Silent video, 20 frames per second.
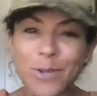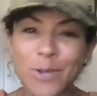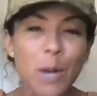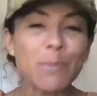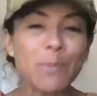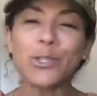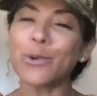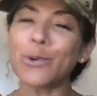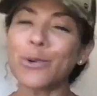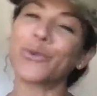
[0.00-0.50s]

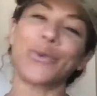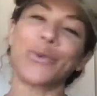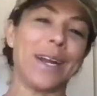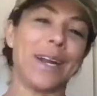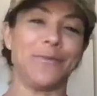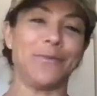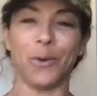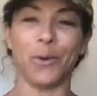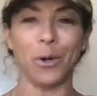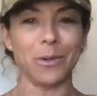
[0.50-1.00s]
so
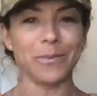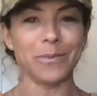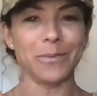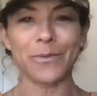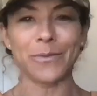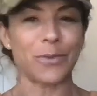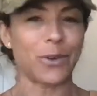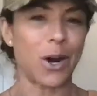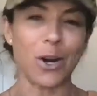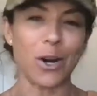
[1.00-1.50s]
grateful
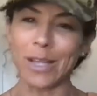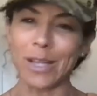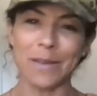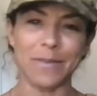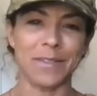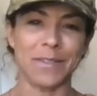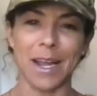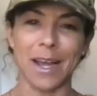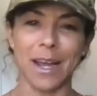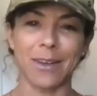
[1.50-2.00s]
for our
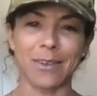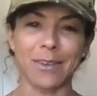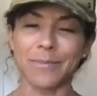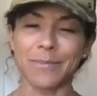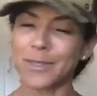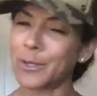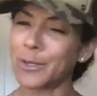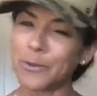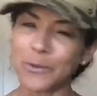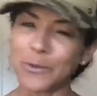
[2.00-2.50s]
lifestyle. I'm
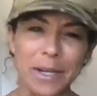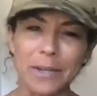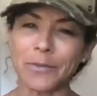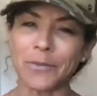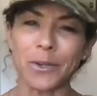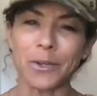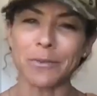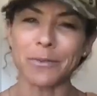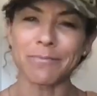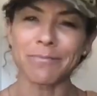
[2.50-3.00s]
so
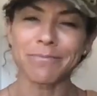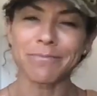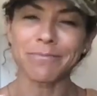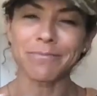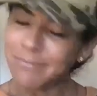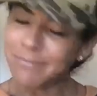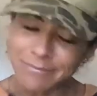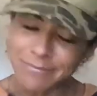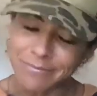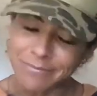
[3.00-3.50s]
grateful.
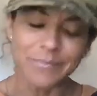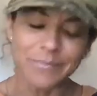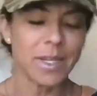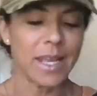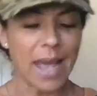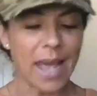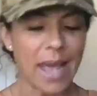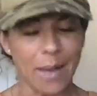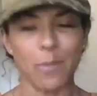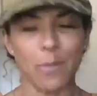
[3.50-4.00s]

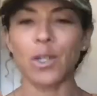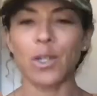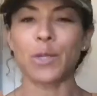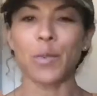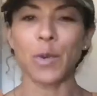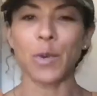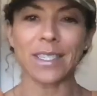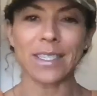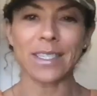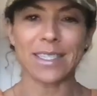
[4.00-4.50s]
Okay, which
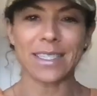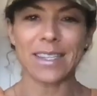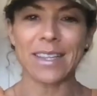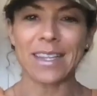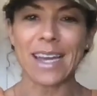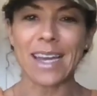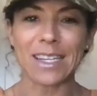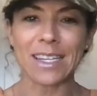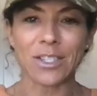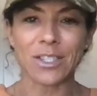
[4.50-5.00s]
brings us to the
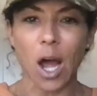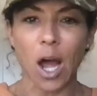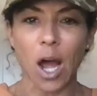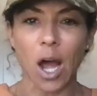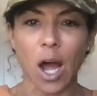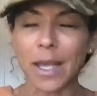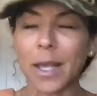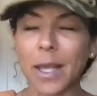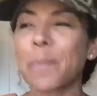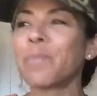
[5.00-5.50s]
next
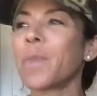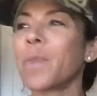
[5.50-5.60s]
topic